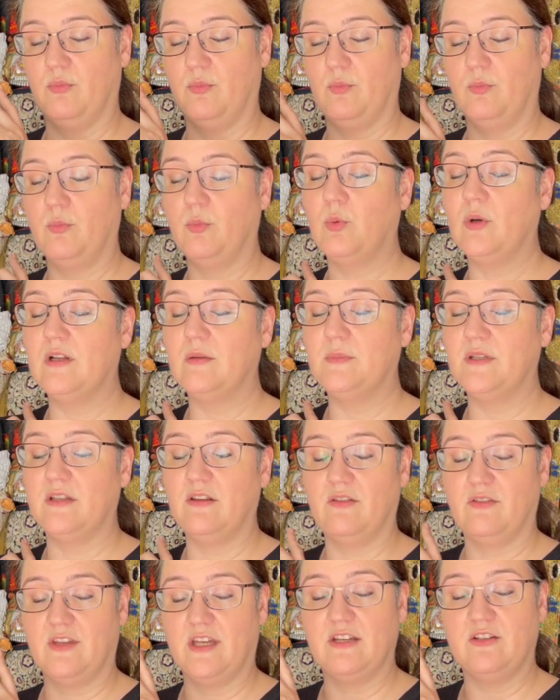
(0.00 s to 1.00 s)

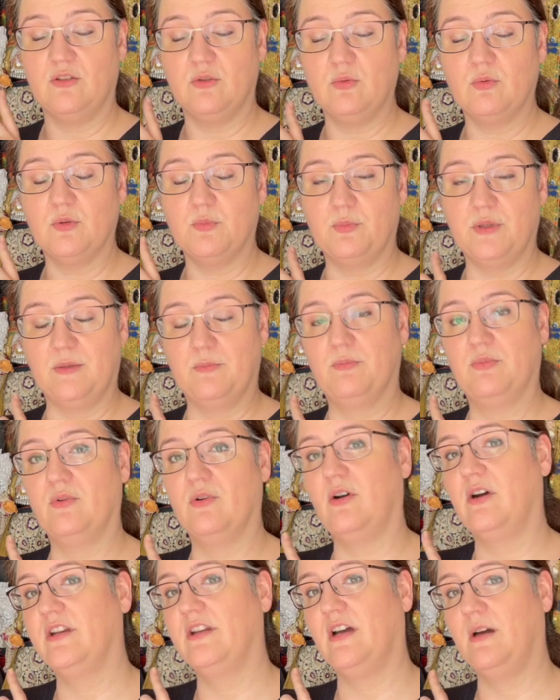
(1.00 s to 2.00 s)
be
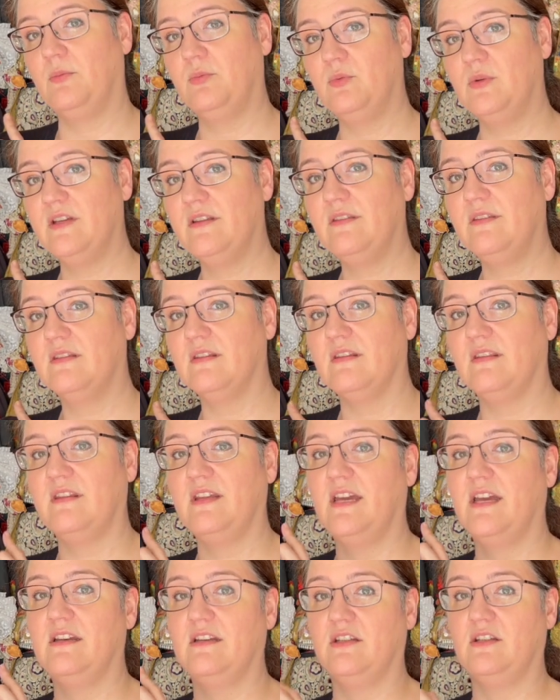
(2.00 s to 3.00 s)
brought up with,
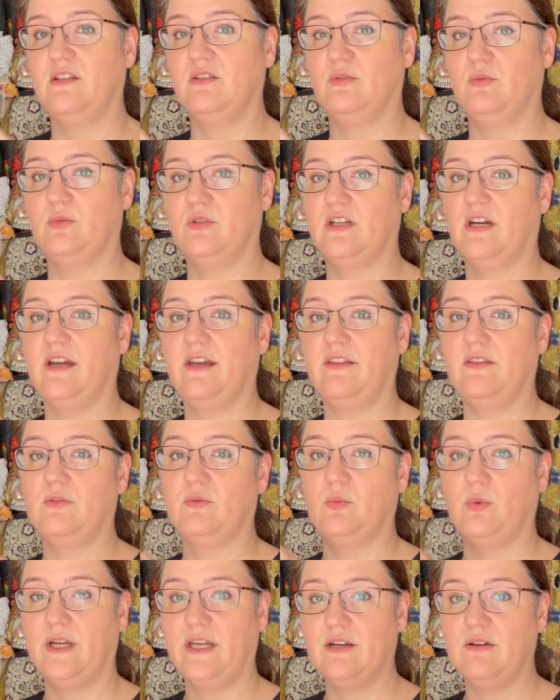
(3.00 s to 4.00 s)
that you would either
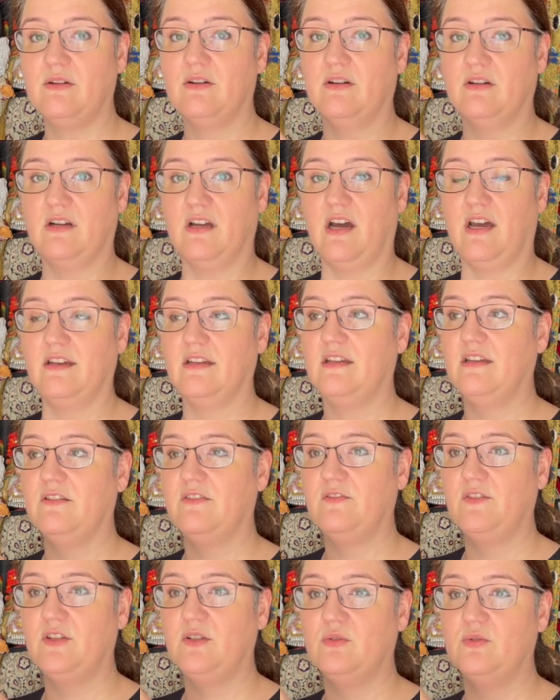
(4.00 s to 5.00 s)
wear or not.
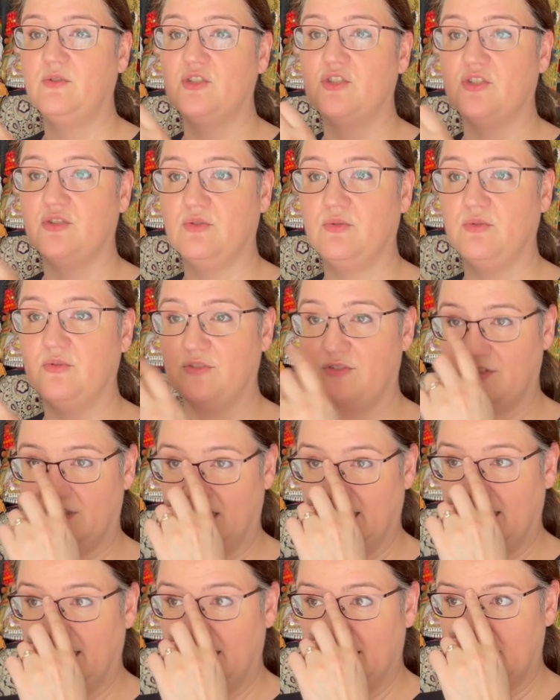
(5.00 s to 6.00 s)
If you choose
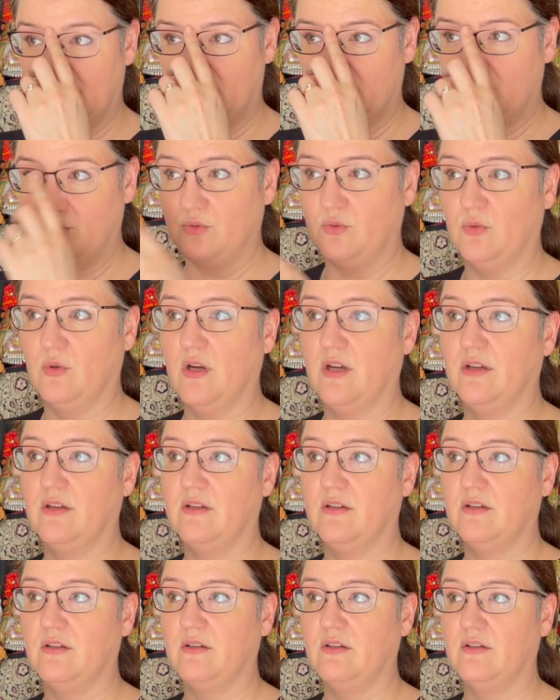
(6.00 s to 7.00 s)
to
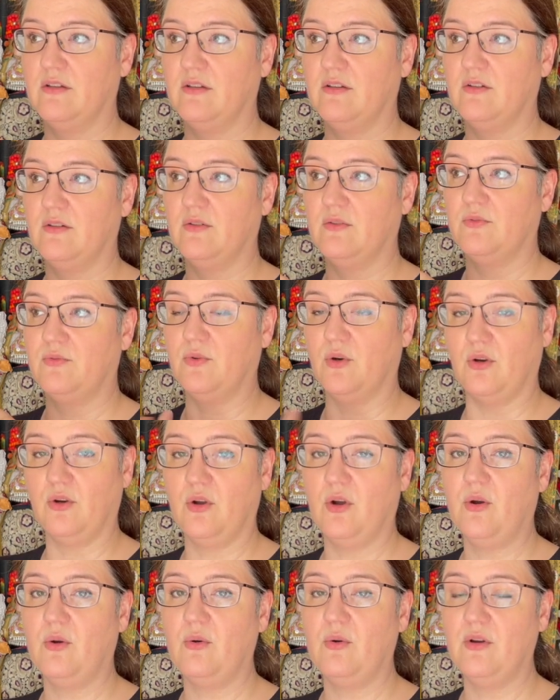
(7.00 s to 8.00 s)

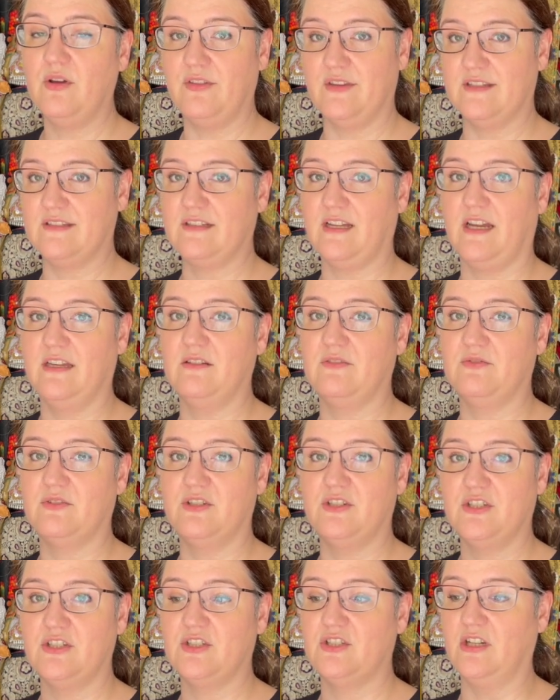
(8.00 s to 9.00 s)
forego this kind of
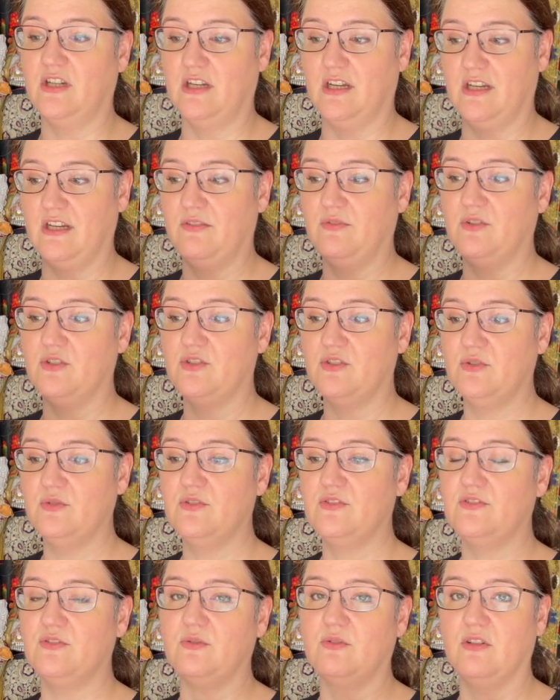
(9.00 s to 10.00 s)
tradition, and if you
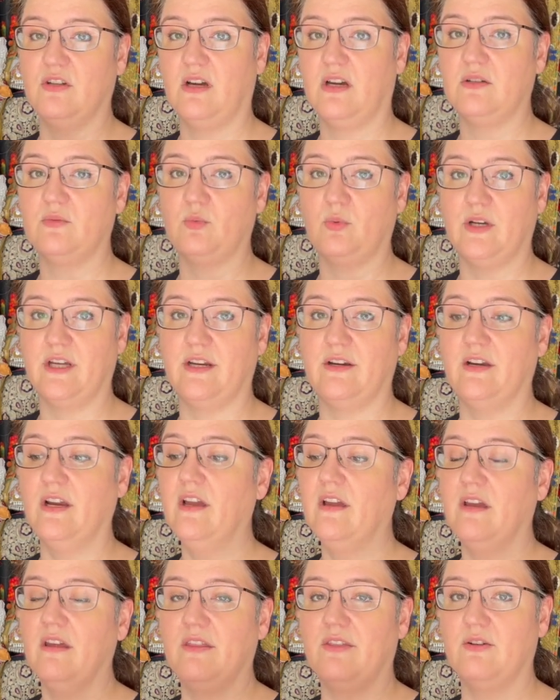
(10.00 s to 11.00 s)
choose to not wear
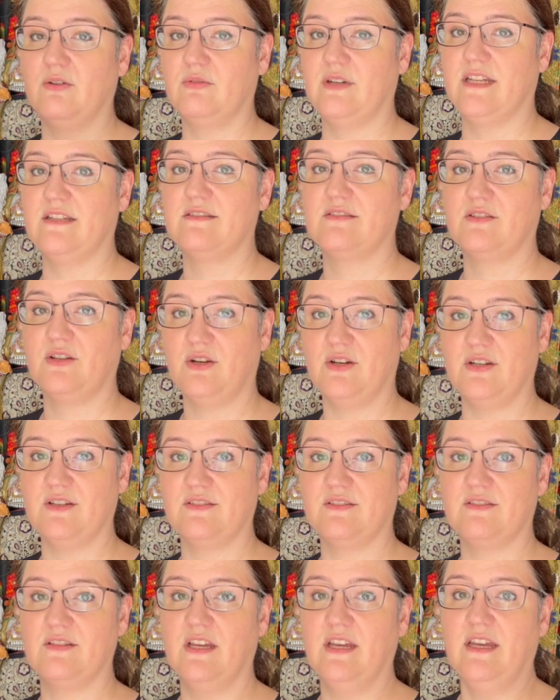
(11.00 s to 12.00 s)
the red
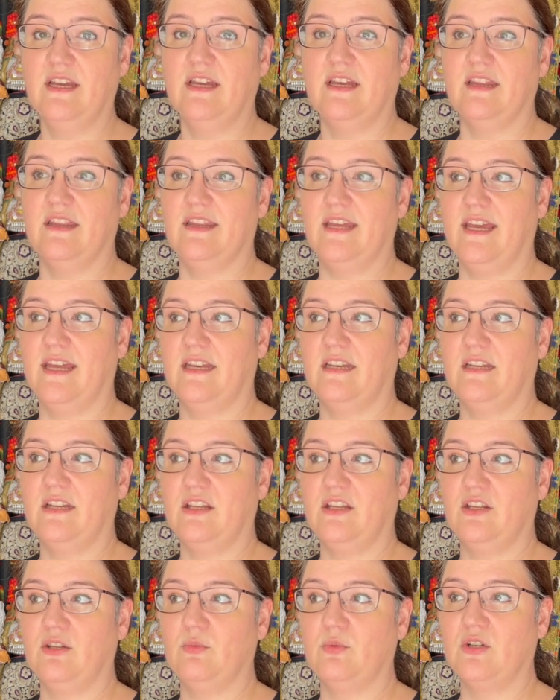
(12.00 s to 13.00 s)
skirts, then
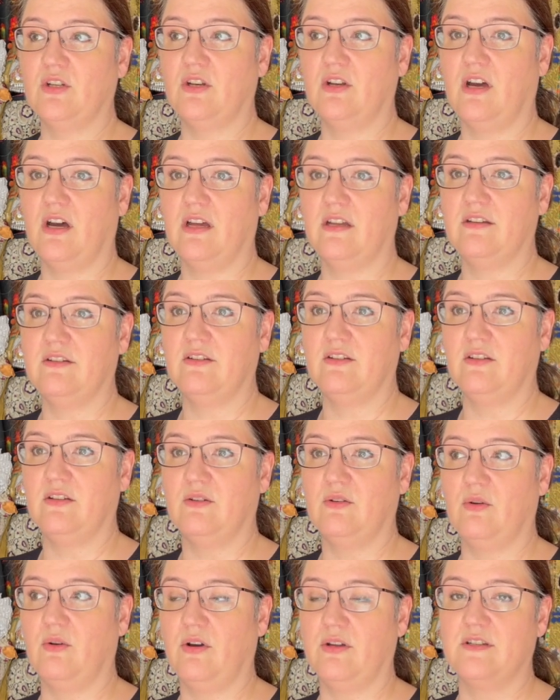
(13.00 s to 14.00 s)
you would not, you
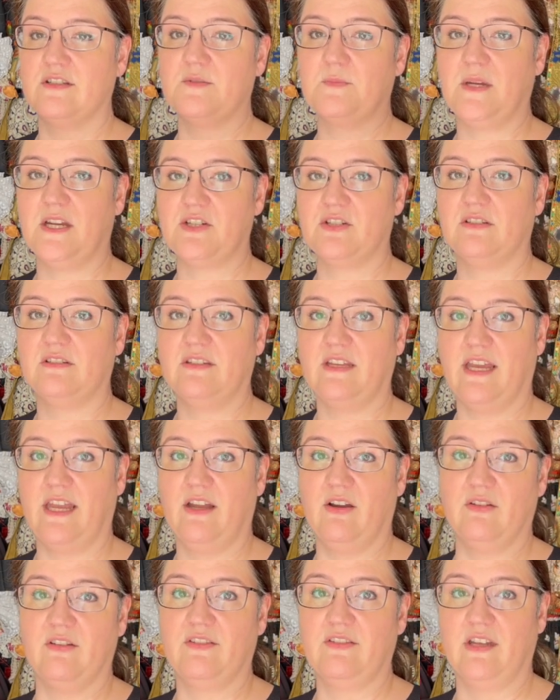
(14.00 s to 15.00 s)
know, on a special day,
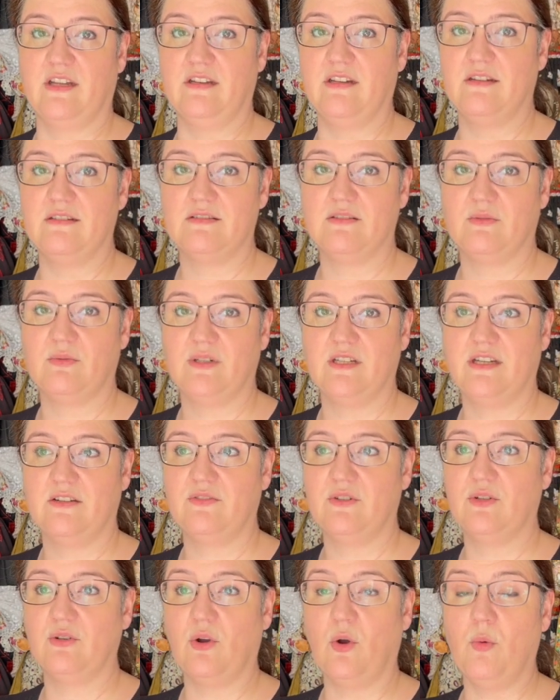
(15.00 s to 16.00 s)
on Sundays or
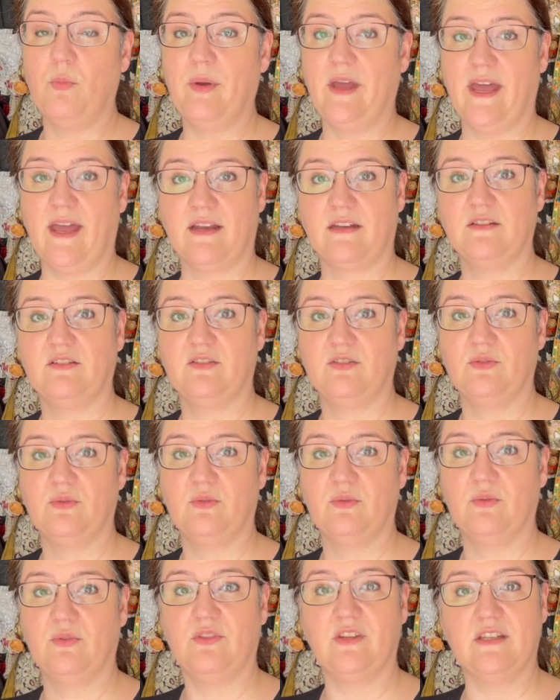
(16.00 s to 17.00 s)
whatever, go back
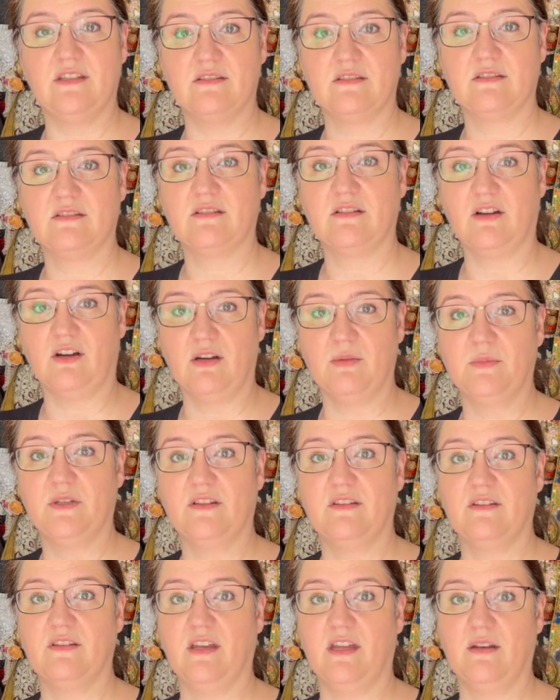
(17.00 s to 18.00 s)
to these
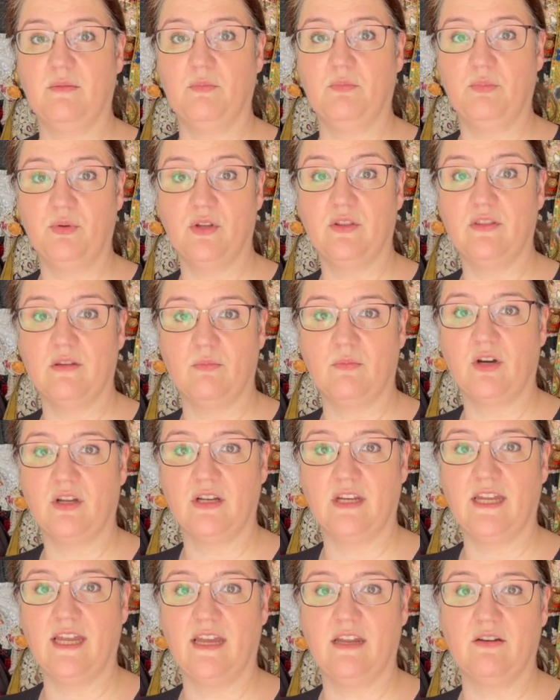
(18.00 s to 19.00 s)
garments and put them on
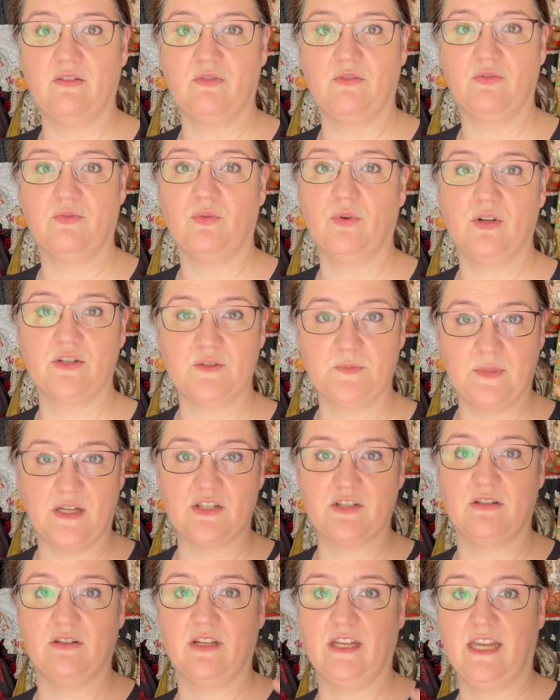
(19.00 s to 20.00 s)
again for
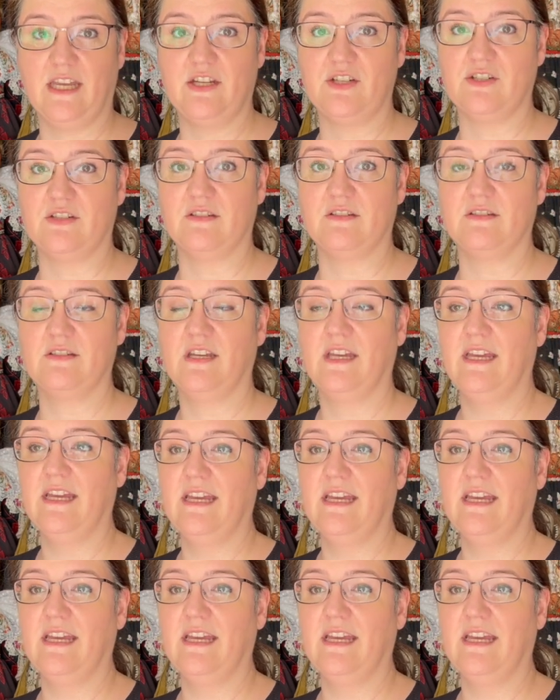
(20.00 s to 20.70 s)
special occasions.